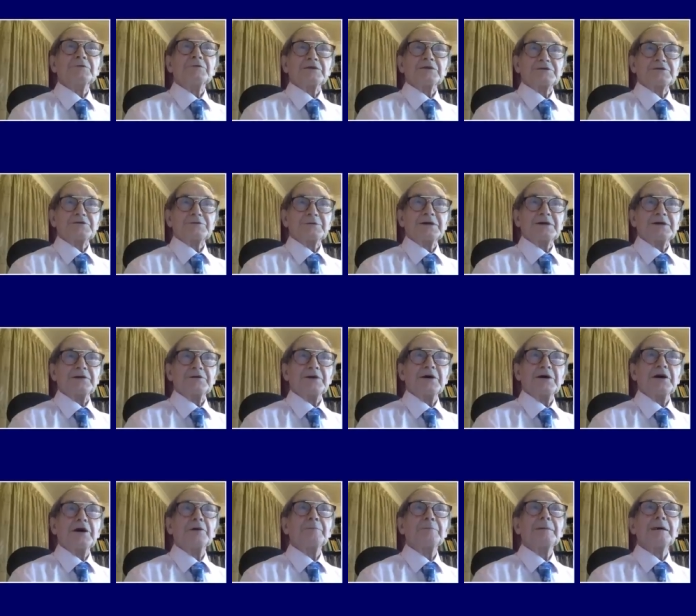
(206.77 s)
We don't know.
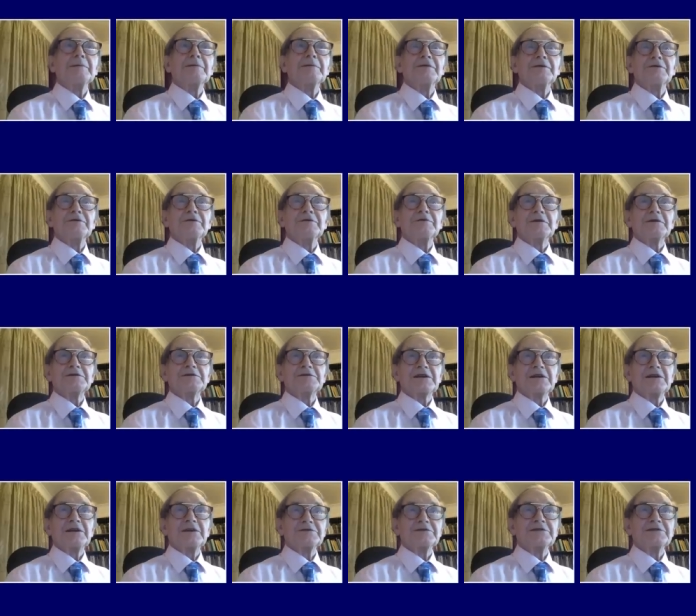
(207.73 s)
Maybe the universe
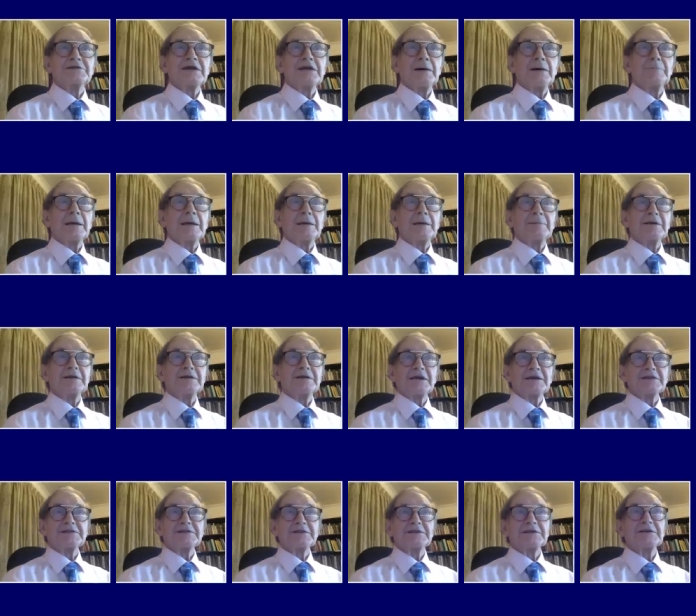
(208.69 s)
closes up, maybe it doesn't.
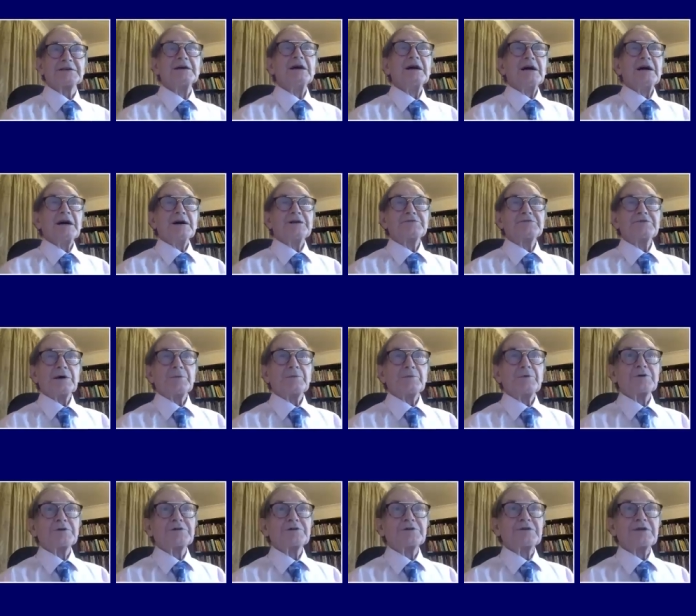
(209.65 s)
And so I wanted
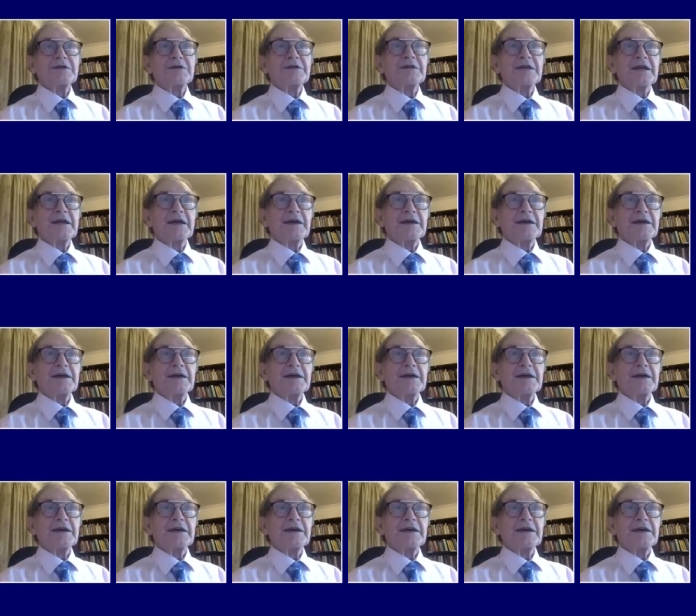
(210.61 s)
to indicate